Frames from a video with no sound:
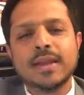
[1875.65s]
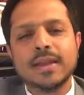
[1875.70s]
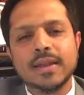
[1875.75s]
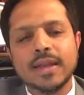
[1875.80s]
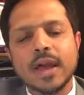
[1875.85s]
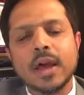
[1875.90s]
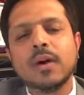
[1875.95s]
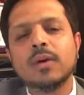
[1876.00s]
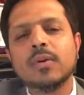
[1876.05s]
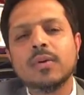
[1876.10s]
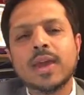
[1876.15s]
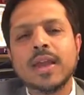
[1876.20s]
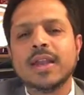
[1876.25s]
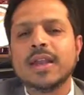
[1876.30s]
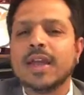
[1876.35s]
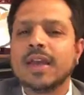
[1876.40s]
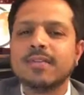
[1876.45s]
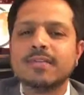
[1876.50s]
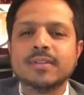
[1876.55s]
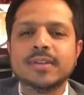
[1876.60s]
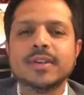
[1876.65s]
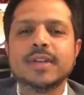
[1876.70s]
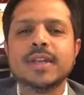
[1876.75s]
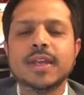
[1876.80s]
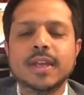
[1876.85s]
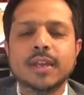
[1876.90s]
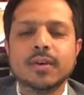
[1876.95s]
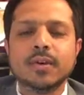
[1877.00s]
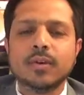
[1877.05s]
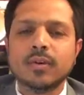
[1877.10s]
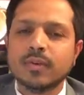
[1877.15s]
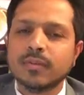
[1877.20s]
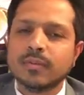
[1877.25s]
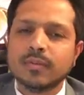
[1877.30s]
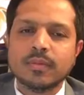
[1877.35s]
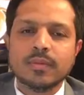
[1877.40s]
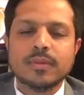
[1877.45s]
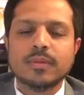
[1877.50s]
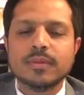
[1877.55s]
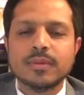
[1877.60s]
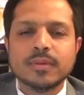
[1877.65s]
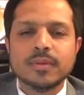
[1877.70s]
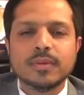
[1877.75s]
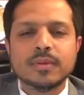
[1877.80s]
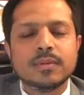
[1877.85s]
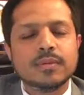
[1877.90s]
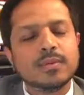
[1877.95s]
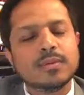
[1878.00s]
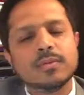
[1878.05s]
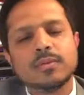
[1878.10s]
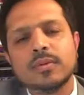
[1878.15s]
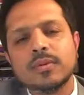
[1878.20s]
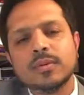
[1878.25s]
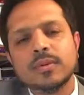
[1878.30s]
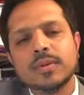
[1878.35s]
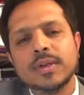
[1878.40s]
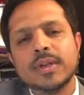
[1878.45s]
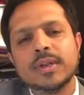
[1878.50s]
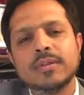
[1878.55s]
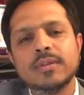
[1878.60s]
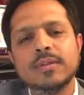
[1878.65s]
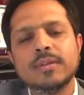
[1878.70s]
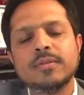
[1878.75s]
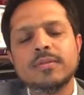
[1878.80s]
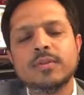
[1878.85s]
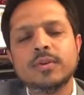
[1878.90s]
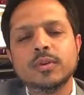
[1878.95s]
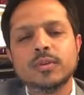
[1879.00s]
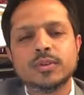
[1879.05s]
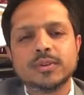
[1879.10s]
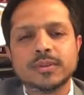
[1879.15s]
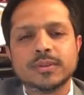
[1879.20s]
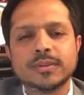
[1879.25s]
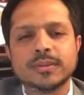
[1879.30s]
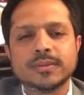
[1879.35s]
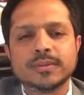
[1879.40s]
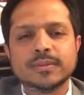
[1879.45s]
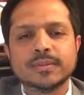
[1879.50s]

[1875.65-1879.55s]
now and every day or in future,